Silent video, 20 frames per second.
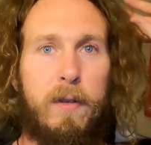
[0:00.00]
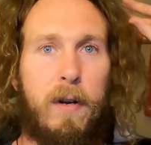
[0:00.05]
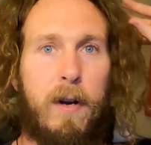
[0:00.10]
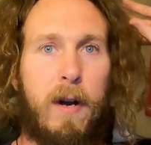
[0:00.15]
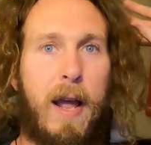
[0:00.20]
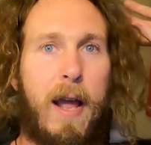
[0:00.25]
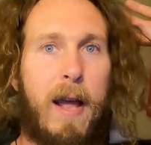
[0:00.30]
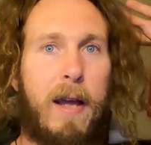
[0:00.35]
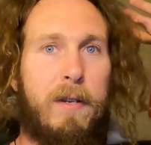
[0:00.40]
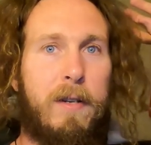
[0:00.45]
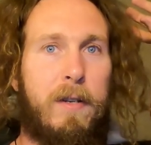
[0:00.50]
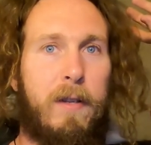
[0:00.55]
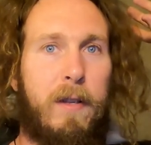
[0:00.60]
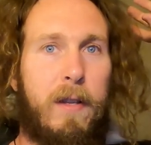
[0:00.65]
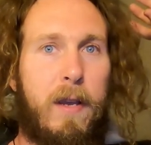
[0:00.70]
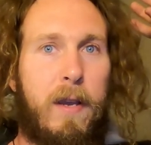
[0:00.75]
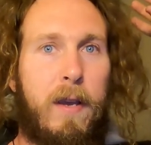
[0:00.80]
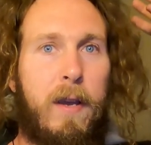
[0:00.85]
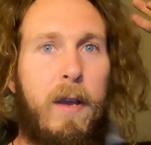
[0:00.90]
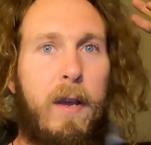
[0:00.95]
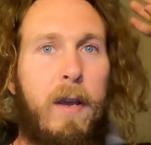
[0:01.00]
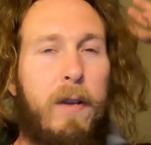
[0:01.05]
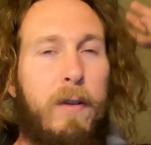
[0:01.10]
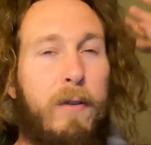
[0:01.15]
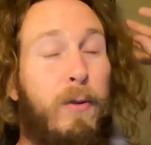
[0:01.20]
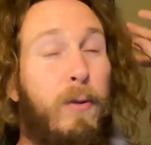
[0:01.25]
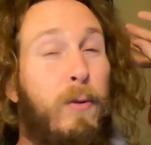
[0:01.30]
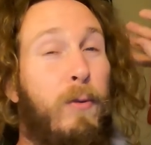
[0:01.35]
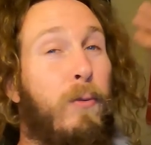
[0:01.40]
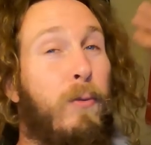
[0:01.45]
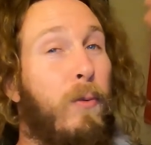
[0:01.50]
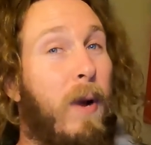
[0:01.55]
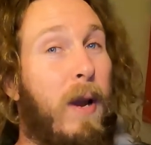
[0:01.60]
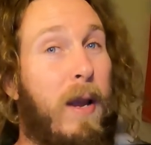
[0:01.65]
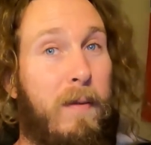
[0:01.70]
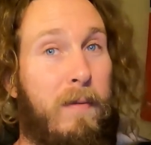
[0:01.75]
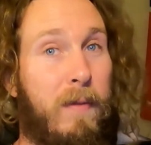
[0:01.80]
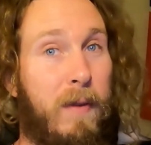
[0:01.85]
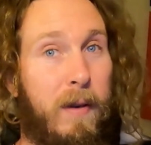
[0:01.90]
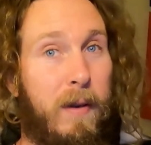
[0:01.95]
are actually two
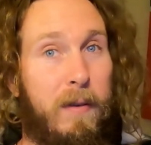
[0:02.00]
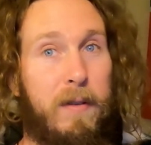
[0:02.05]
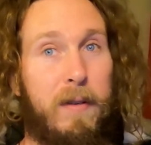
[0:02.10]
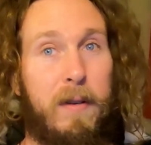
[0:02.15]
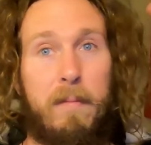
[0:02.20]
ravens.